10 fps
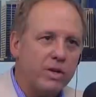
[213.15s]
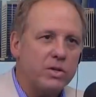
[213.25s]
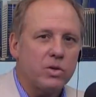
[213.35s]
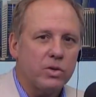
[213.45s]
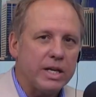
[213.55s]
that
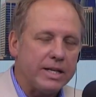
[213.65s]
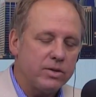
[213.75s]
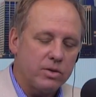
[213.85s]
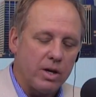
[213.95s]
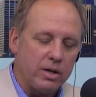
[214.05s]
certainly
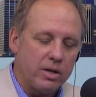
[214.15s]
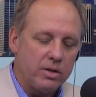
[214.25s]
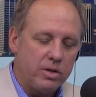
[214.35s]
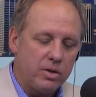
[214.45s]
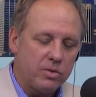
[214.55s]
is uh,
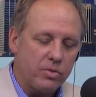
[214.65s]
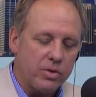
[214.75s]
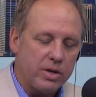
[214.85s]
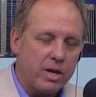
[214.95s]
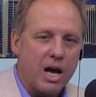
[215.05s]
good news for
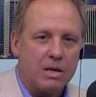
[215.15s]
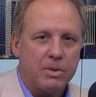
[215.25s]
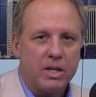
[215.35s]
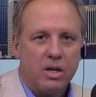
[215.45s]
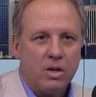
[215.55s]
the
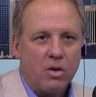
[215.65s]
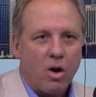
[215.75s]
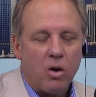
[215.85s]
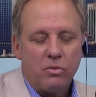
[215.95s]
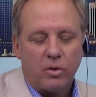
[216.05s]
economy
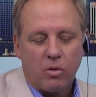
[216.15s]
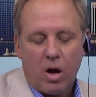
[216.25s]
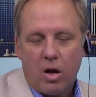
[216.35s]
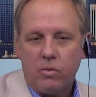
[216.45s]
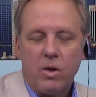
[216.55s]

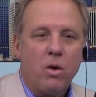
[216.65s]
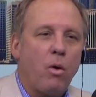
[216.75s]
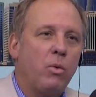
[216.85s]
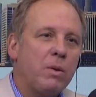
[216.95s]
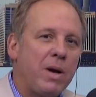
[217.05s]
overall.
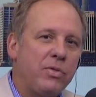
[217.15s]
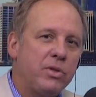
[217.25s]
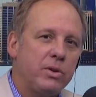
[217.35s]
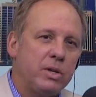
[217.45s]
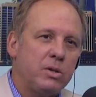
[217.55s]
What about
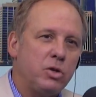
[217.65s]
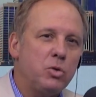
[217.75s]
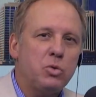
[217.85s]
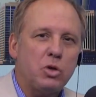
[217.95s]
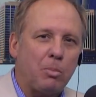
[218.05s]
the
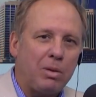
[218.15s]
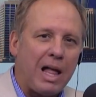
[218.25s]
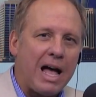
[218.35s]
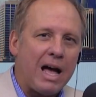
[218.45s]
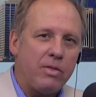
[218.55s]
new
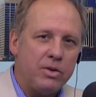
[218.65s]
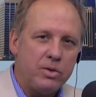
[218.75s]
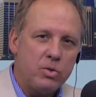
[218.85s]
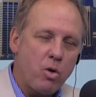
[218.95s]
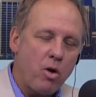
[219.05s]
supply, the
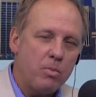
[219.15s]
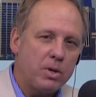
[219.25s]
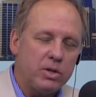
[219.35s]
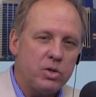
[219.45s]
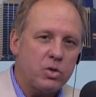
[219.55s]
new home
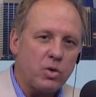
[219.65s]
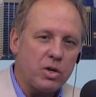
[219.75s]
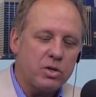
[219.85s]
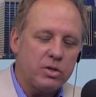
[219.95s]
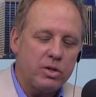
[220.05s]

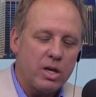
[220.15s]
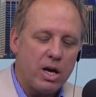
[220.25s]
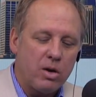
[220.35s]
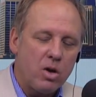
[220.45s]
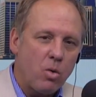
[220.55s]
construction?
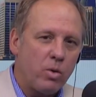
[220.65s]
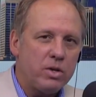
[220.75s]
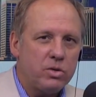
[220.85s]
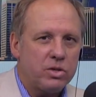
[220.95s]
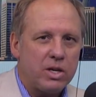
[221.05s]
Uh, what do
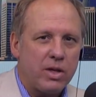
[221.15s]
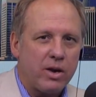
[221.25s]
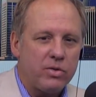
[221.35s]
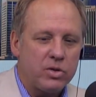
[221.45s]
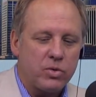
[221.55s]
you see
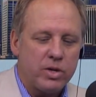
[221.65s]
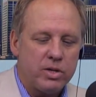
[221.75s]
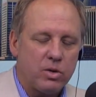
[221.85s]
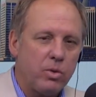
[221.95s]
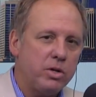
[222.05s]
there, the
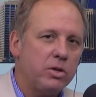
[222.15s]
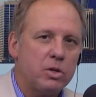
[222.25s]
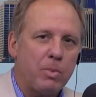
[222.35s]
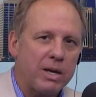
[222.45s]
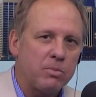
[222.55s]
trends, and what do you
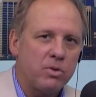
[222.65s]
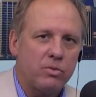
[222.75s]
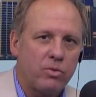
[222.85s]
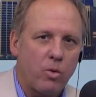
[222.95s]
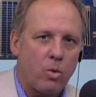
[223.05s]
expect
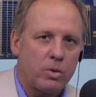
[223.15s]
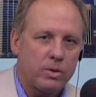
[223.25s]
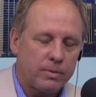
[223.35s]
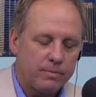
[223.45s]
moving forward?